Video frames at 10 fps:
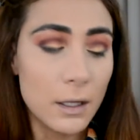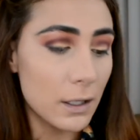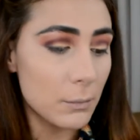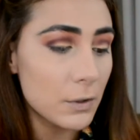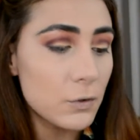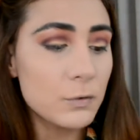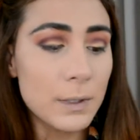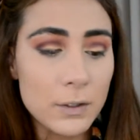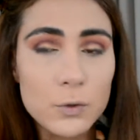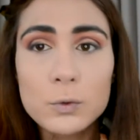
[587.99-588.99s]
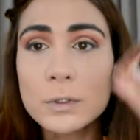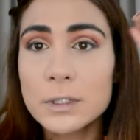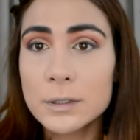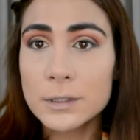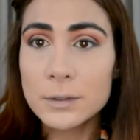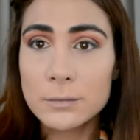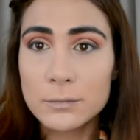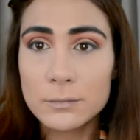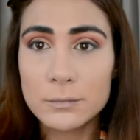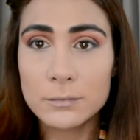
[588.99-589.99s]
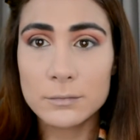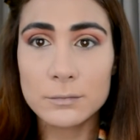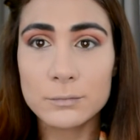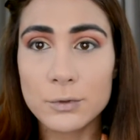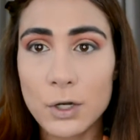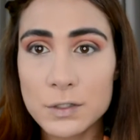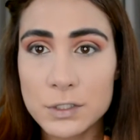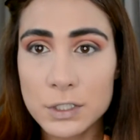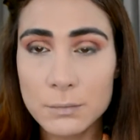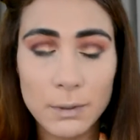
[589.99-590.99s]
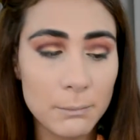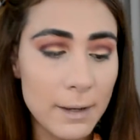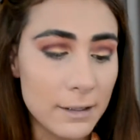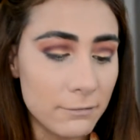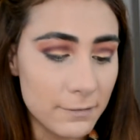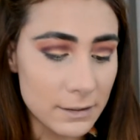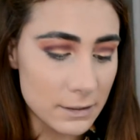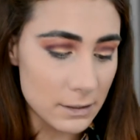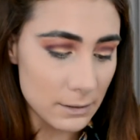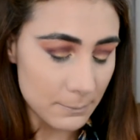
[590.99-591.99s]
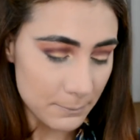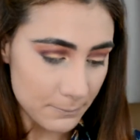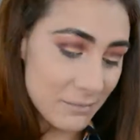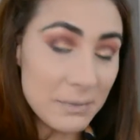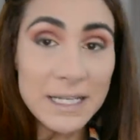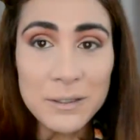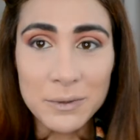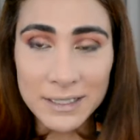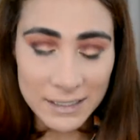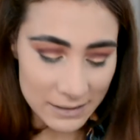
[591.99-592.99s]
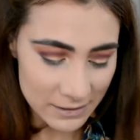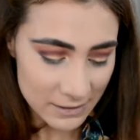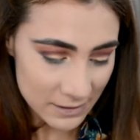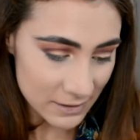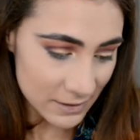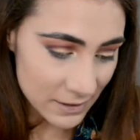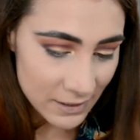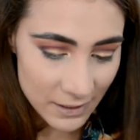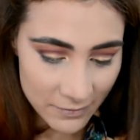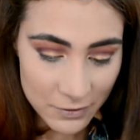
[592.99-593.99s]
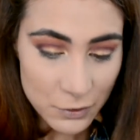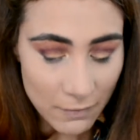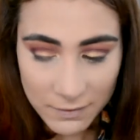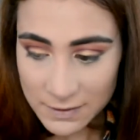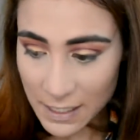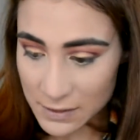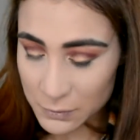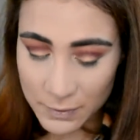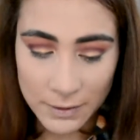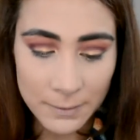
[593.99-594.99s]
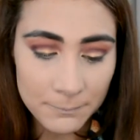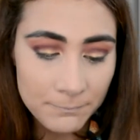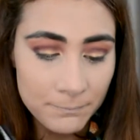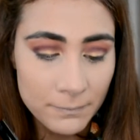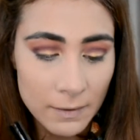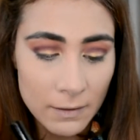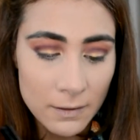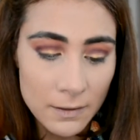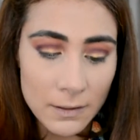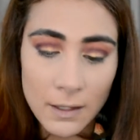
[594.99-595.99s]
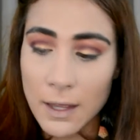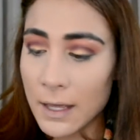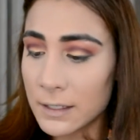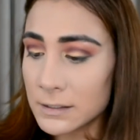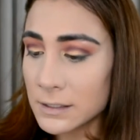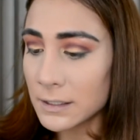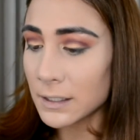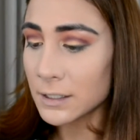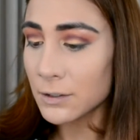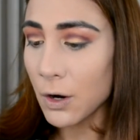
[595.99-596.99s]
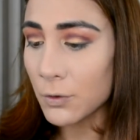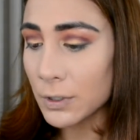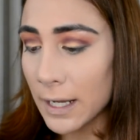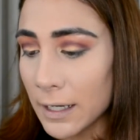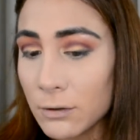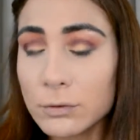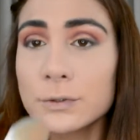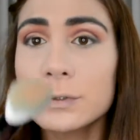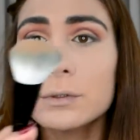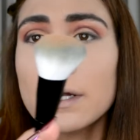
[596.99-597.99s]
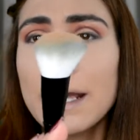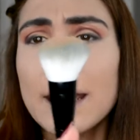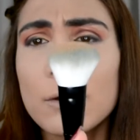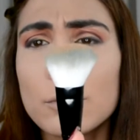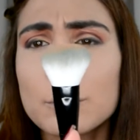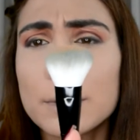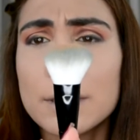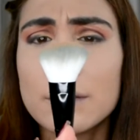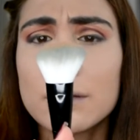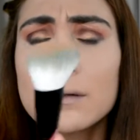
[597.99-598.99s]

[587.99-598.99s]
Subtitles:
And I'm going to use my Hoola Bronzer by Benefit. The mini one. The travel size one. And in a crown angled, not angled, but